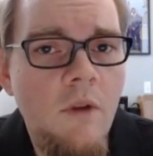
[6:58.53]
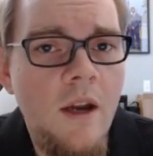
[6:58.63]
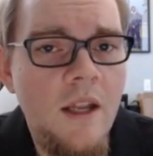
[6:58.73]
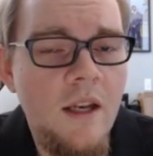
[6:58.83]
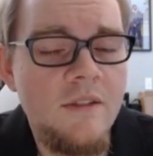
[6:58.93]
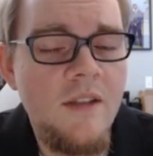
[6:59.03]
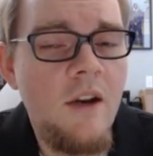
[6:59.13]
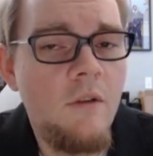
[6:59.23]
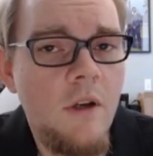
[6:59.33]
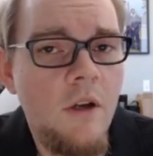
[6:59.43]
writing it as
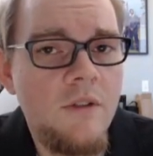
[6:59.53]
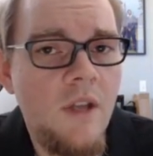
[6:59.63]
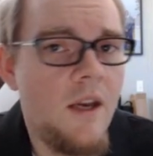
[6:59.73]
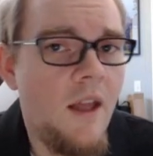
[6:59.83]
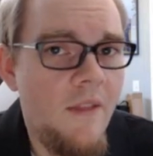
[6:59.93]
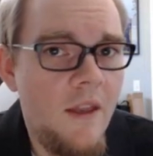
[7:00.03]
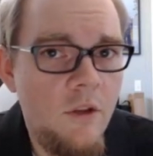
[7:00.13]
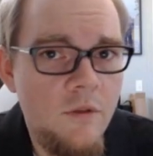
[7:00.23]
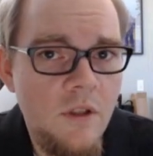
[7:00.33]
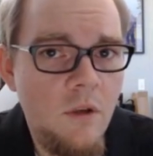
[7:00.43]
sine over cosine, and
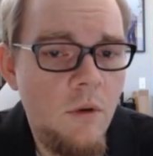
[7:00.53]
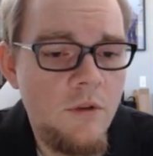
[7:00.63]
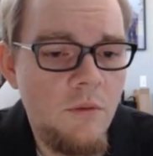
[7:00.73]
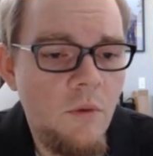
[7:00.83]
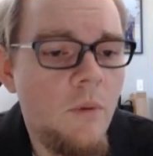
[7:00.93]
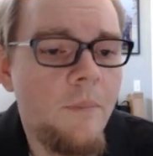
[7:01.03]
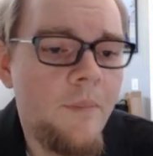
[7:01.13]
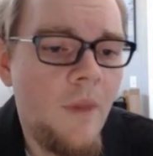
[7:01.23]
then using the quotient rule.